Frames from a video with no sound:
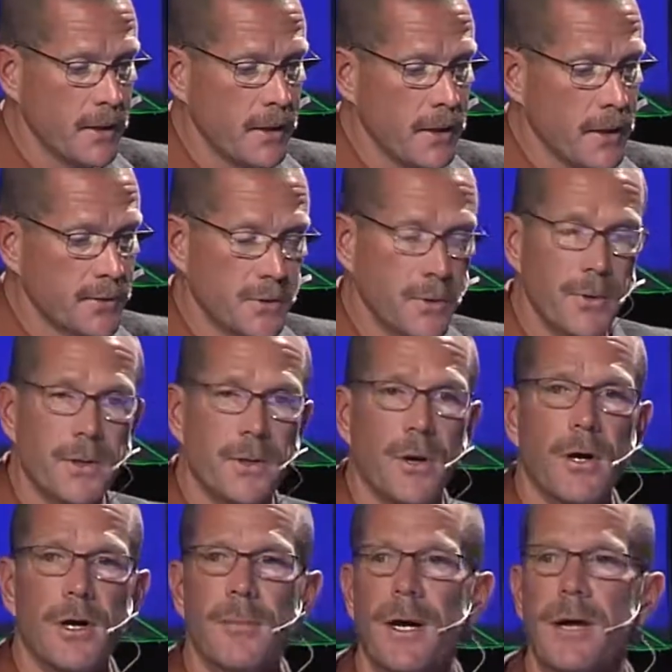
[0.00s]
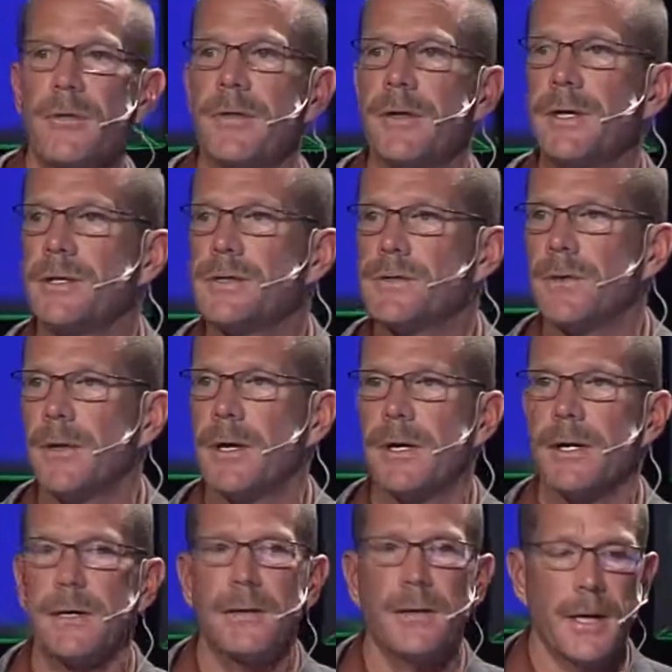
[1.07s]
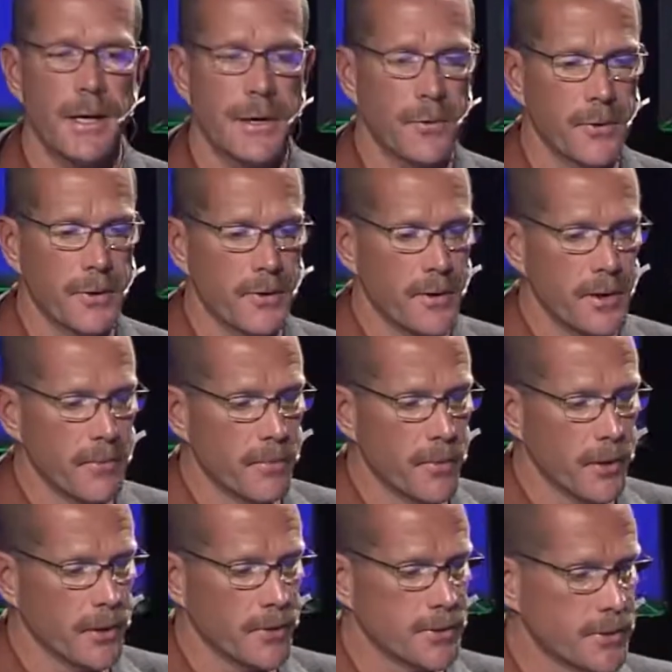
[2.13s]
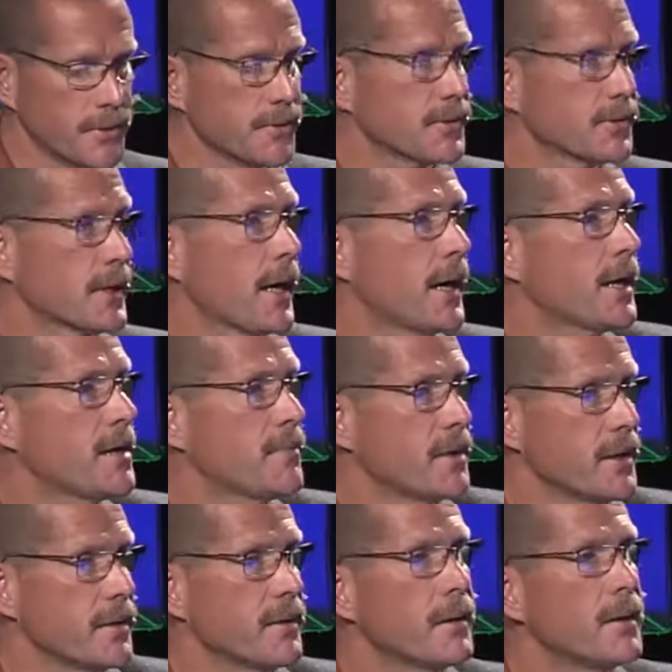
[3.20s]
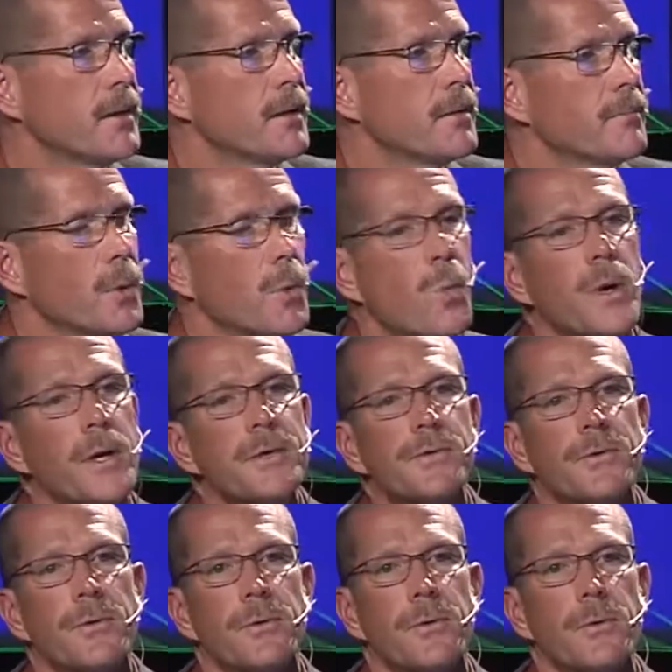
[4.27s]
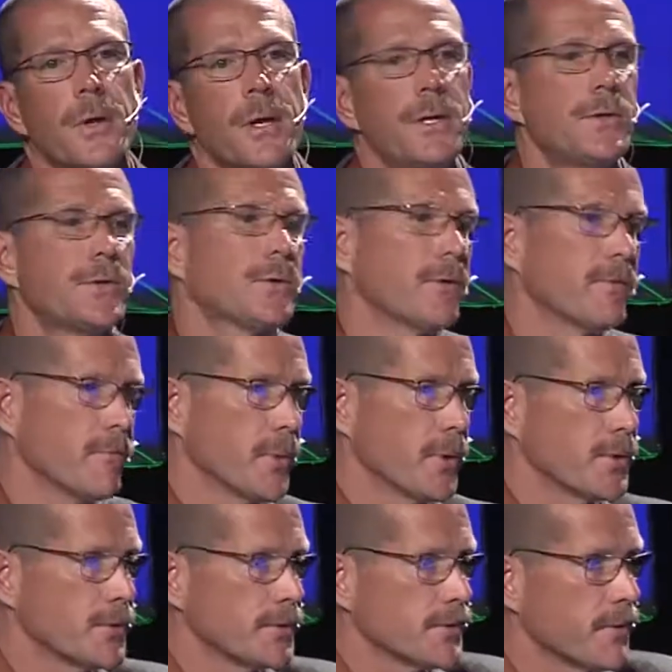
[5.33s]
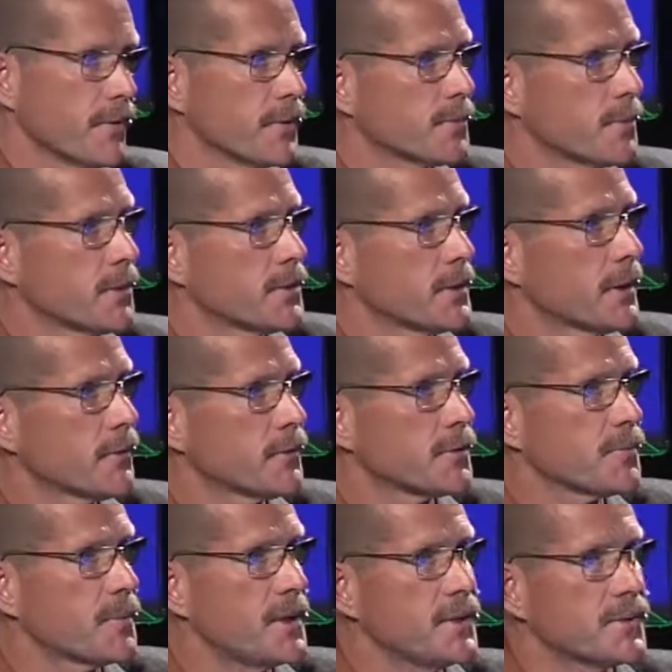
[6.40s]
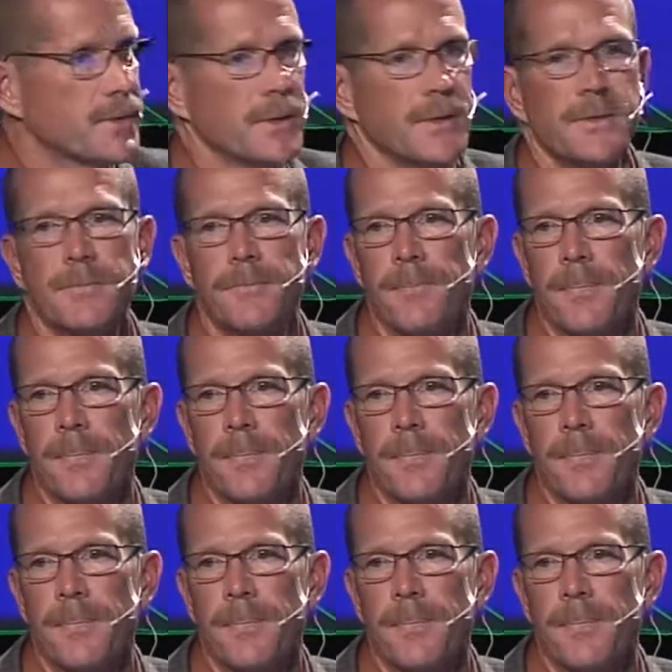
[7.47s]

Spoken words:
And so we talk about things like not only the emergence timing, but what is the duration of emergence of this particular species?